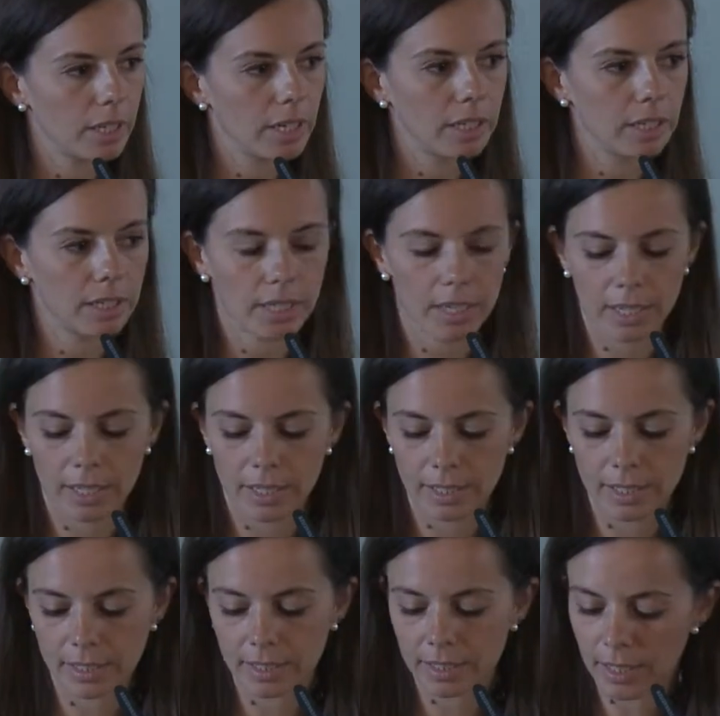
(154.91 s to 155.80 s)
in
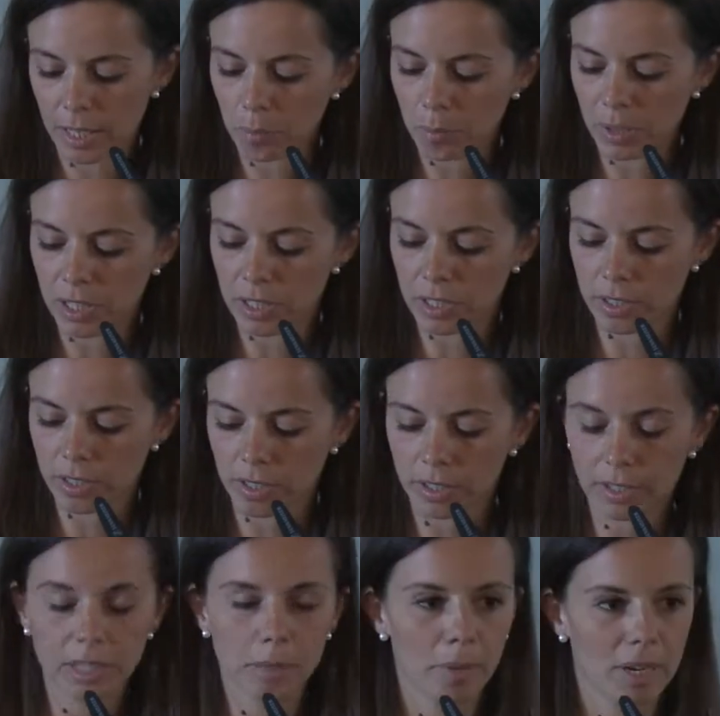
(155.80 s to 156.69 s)
the
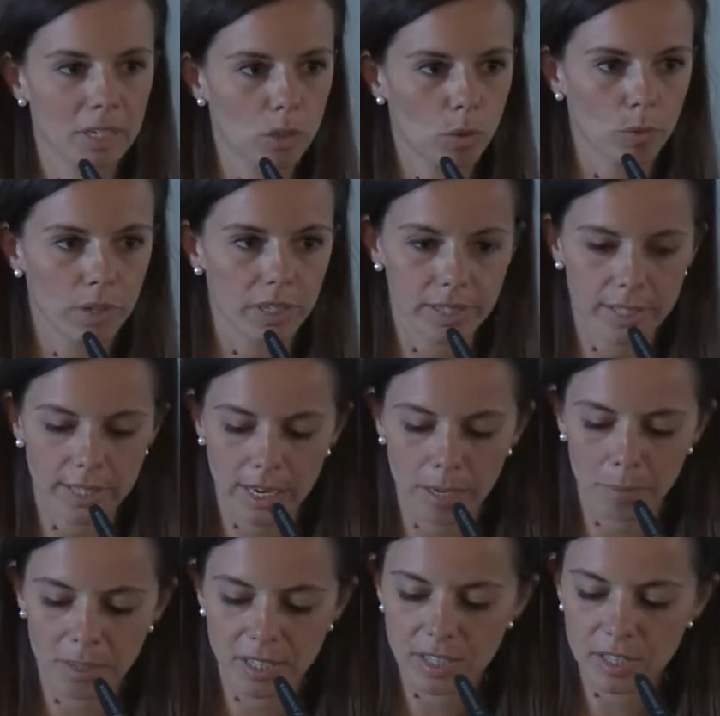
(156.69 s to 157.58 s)
vascular
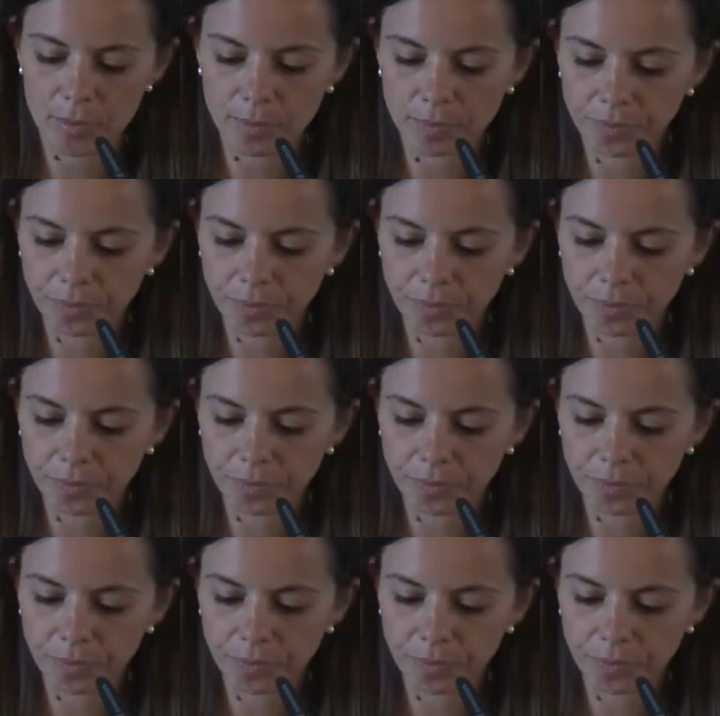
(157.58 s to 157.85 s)
damage.